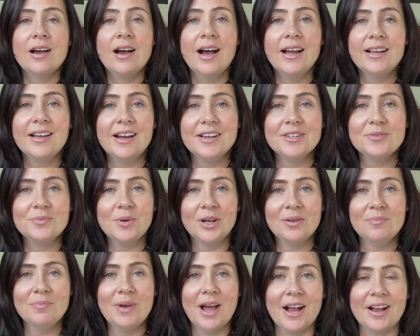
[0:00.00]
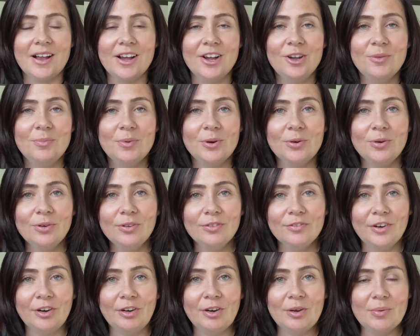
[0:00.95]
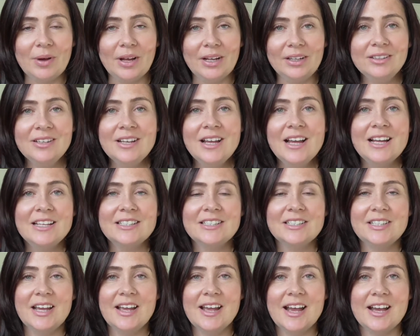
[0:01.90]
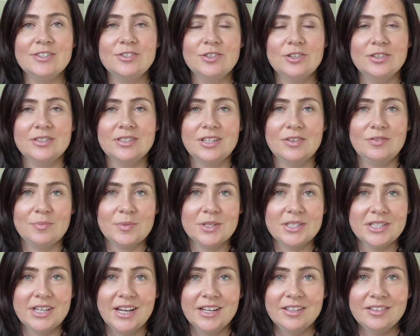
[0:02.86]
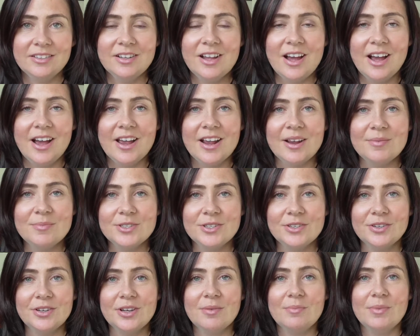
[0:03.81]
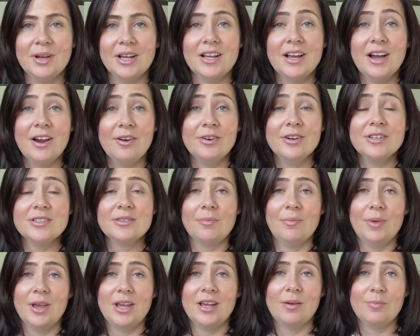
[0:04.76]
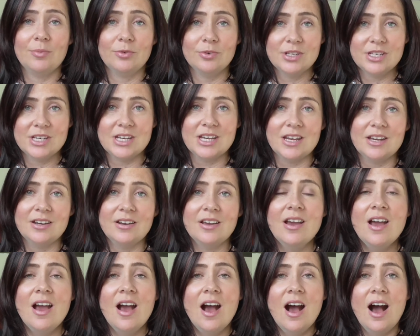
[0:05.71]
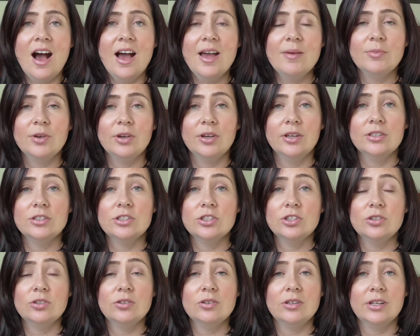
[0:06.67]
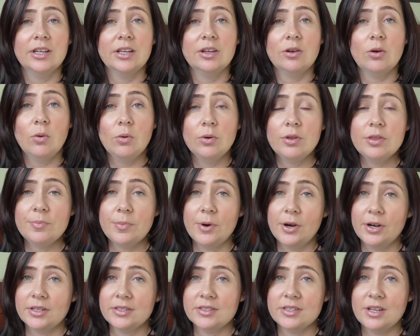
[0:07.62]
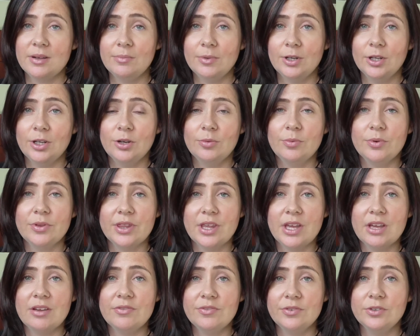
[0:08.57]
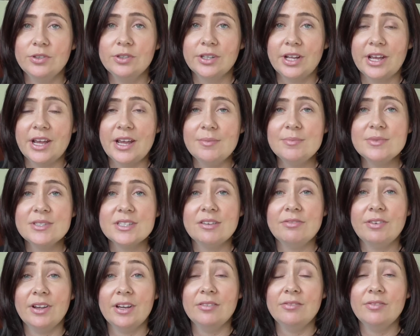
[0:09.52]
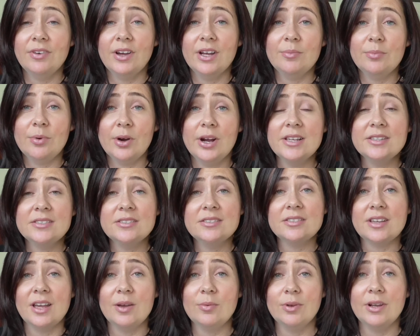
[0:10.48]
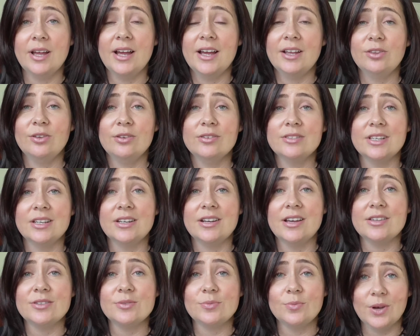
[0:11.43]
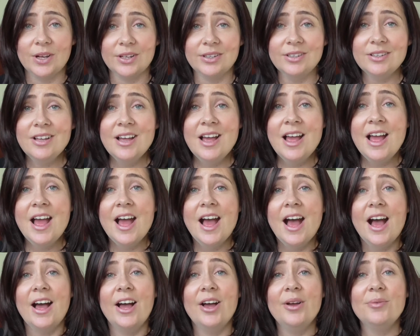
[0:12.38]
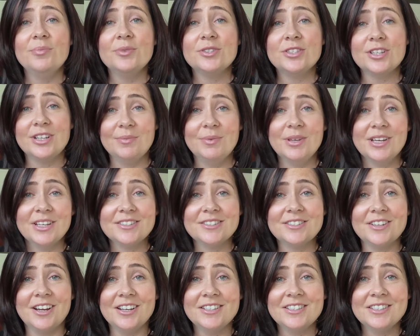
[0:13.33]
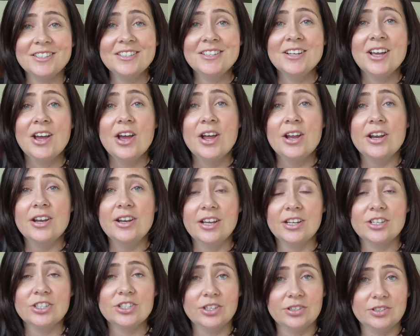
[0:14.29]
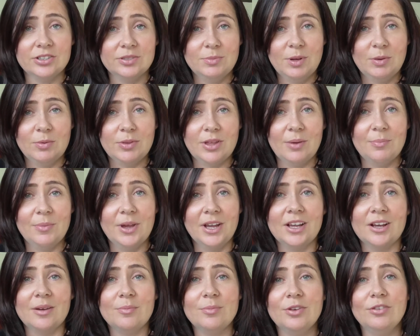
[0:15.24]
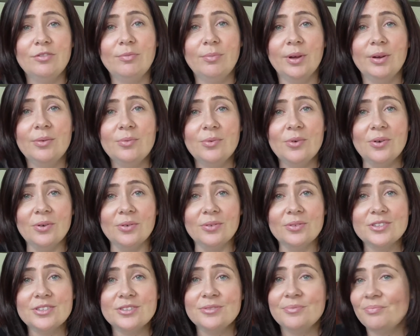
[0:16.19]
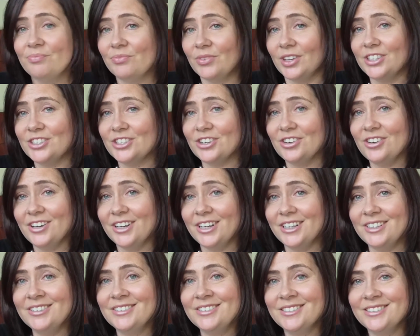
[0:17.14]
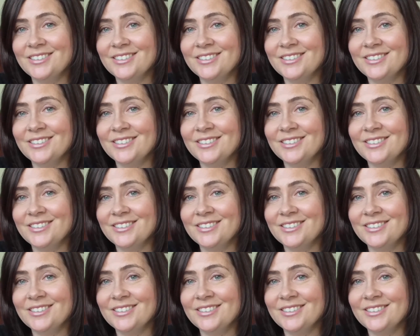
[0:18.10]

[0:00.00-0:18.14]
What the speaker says: Hi guys, welcome back. I hope you're all very well. Today, as you can see from the title, I am doing my current makeup routine. I'm going to link all of the products down below with their full names. If I can find prices, I will add those in as well. So let me get started. Next shot is me without makeup. You've been warned. Enjoy!